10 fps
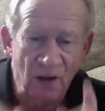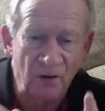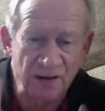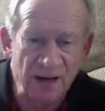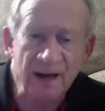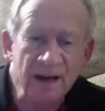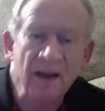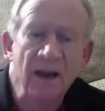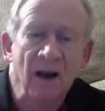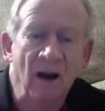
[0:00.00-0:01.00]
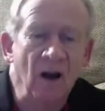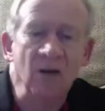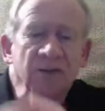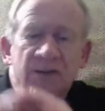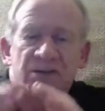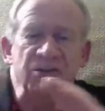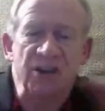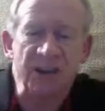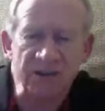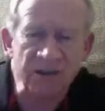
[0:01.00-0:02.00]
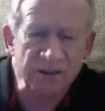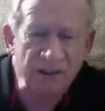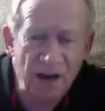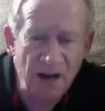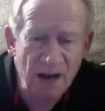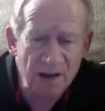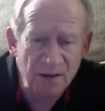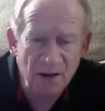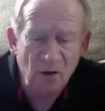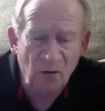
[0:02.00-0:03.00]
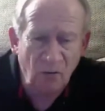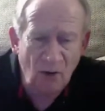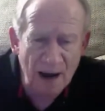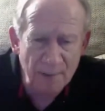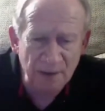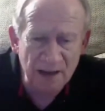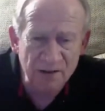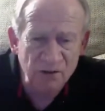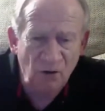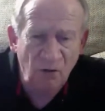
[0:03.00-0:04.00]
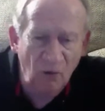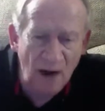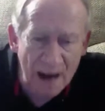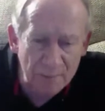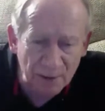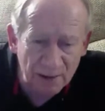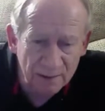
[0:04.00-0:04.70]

Okay? All this Jesus God crap is crap.